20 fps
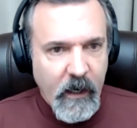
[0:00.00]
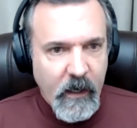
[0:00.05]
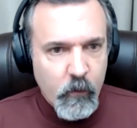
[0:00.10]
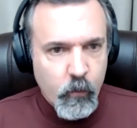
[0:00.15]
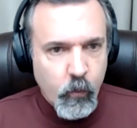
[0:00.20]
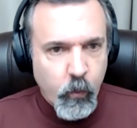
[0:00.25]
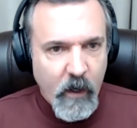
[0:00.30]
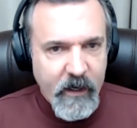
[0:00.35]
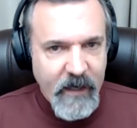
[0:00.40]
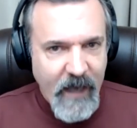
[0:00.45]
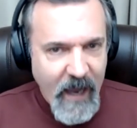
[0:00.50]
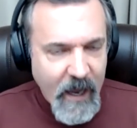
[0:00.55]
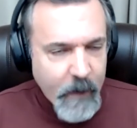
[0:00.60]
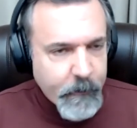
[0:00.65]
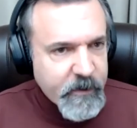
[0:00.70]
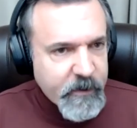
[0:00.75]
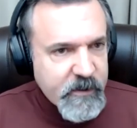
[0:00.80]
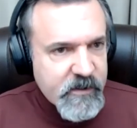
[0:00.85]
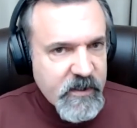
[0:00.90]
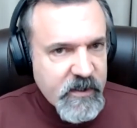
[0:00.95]
what
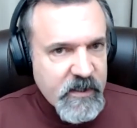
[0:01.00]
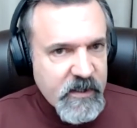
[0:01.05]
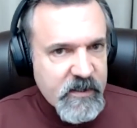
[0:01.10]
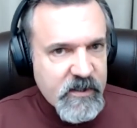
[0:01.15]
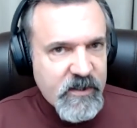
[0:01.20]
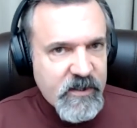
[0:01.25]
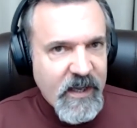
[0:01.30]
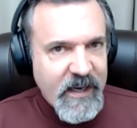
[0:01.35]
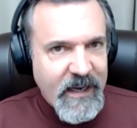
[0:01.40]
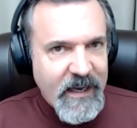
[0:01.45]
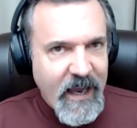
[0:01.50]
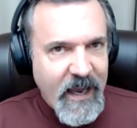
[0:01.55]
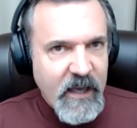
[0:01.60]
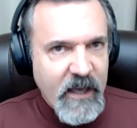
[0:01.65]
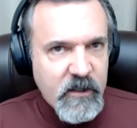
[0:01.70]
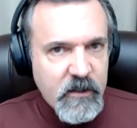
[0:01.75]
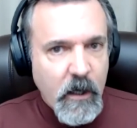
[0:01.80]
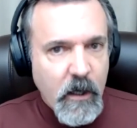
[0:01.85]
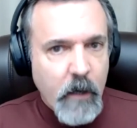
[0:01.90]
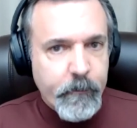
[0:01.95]
happens is they
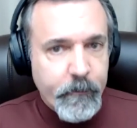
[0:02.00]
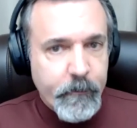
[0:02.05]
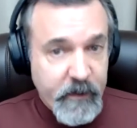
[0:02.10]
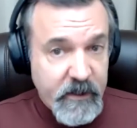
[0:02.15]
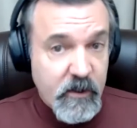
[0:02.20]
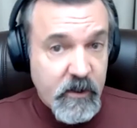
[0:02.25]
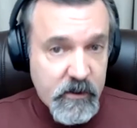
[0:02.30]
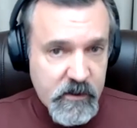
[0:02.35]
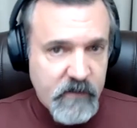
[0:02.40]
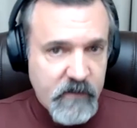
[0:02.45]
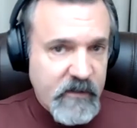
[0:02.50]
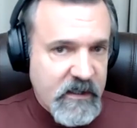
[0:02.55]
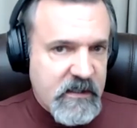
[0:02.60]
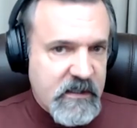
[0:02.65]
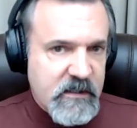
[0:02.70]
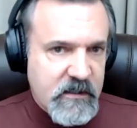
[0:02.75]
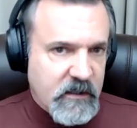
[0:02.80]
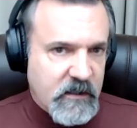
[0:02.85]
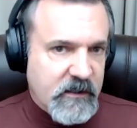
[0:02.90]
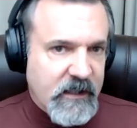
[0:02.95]
end up, because of these
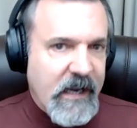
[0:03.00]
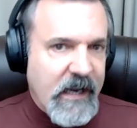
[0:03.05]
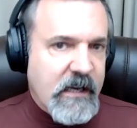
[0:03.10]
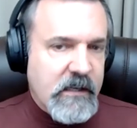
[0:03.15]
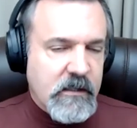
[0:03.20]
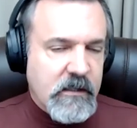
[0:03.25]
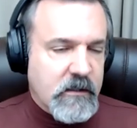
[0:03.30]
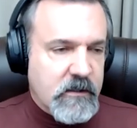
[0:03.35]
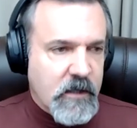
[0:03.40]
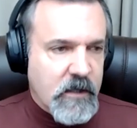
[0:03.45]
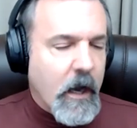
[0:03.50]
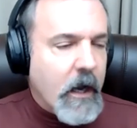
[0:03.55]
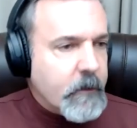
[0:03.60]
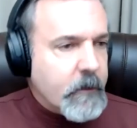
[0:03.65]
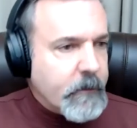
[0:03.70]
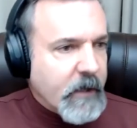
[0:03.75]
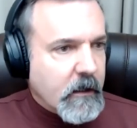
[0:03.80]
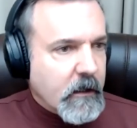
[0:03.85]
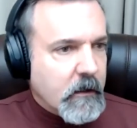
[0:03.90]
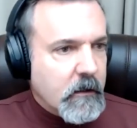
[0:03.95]
delays in
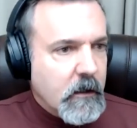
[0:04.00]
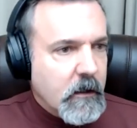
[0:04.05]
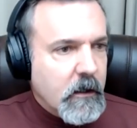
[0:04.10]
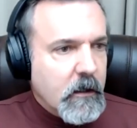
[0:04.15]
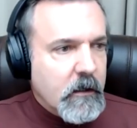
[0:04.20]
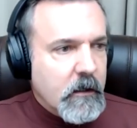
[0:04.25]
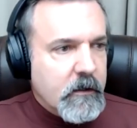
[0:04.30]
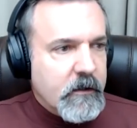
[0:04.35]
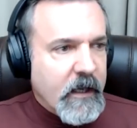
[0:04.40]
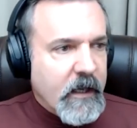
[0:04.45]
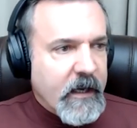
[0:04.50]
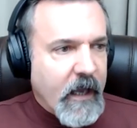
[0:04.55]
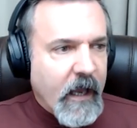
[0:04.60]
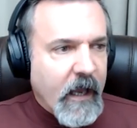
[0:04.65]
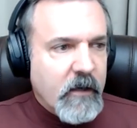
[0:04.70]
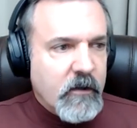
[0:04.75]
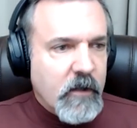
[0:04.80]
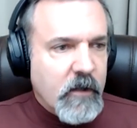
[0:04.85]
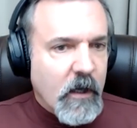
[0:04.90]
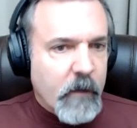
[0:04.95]
timing, they
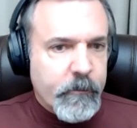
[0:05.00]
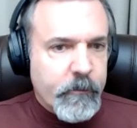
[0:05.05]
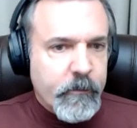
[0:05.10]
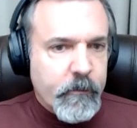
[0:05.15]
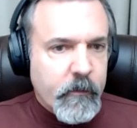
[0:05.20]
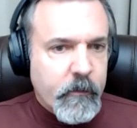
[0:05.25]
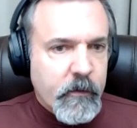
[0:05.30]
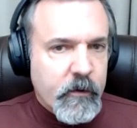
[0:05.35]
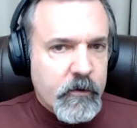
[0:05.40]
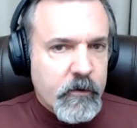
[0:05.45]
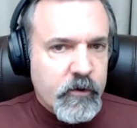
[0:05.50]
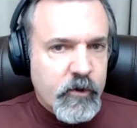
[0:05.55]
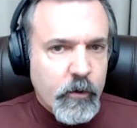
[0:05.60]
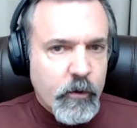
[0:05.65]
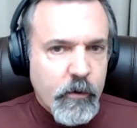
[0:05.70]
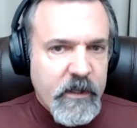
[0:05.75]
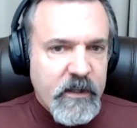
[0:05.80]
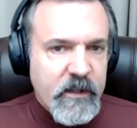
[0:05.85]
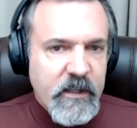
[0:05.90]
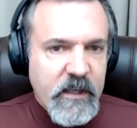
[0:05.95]
end up
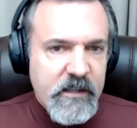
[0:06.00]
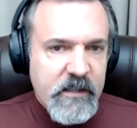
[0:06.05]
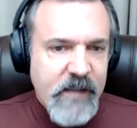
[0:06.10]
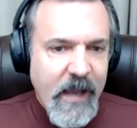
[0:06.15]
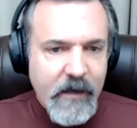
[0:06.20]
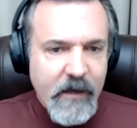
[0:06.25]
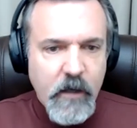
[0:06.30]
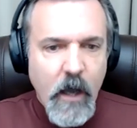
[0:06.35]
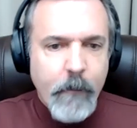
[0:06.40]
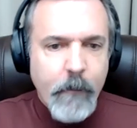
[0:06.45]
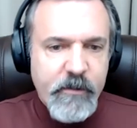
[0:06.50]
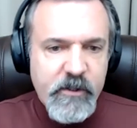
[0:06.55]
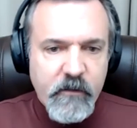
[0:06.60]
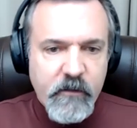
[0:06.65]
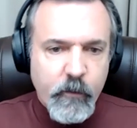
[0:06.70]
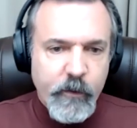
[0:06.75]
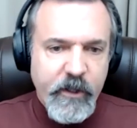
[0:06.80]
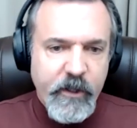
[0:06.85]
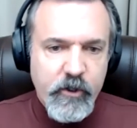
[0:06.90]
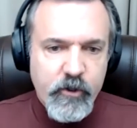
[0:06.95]
doing the exact opposite
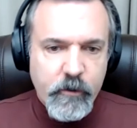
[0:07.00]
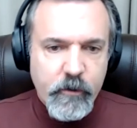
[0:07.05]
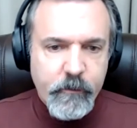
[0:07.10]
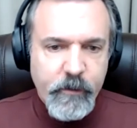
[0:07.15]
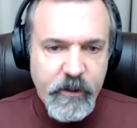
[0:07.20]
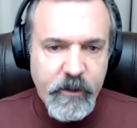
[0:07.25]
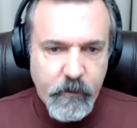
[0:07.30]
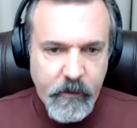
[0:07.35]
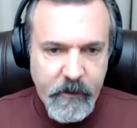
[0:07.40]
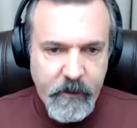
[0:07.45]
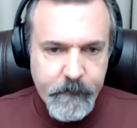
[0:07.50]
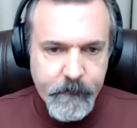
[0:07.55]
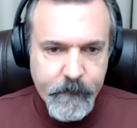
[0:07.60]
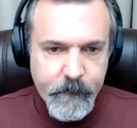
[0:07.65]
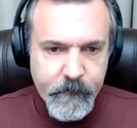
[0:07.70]
of what they should be doing.